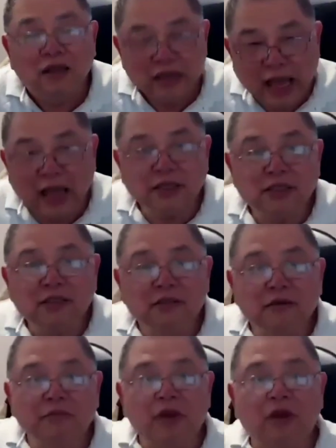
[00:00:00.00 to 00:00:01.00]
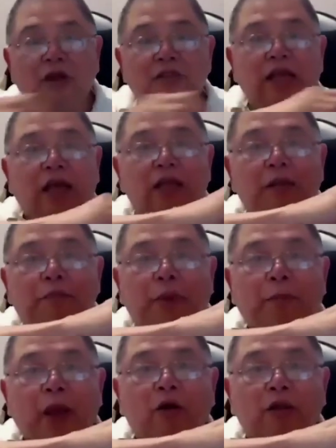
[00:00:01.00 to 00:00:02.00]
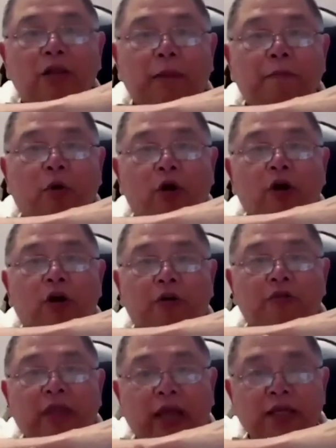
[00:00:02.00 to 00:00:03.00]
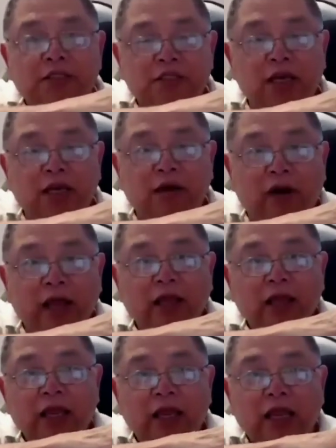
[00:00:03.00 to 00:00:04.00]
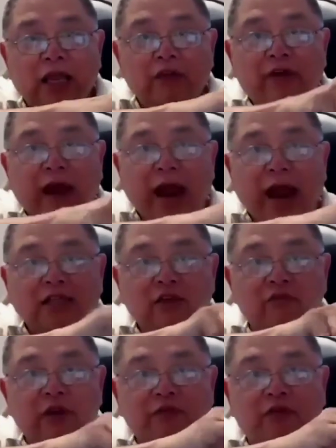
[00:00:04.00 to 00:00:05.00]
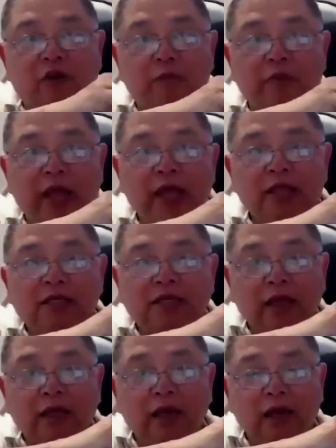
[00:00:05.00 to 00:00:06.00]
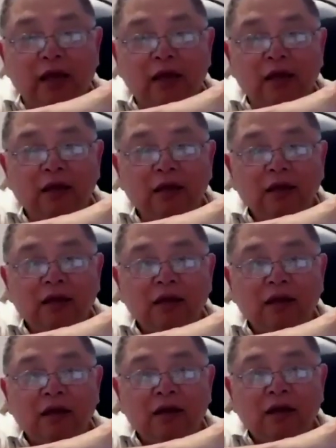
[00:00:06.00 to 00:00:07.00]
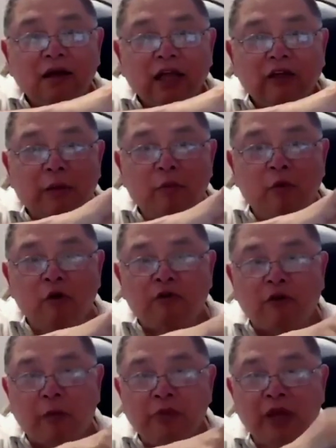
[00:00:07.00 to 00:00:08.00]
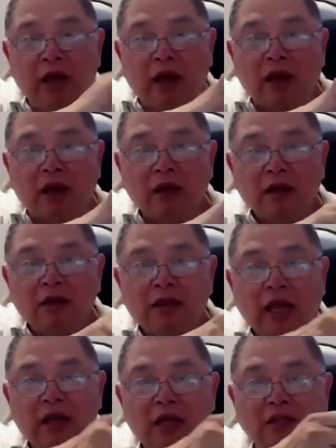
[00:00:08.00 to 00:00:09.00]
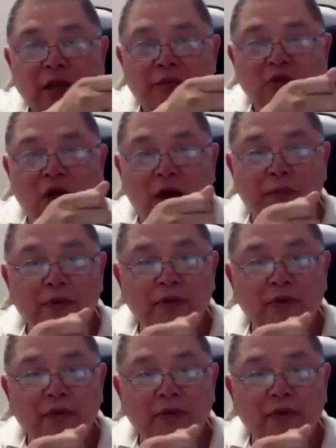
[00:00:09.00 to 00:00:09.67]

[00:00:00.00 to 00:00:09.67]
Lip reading: Yes, because that you prepare on the point of contact is here, right? If I activate from inside here, if I move from here, then it's absorb.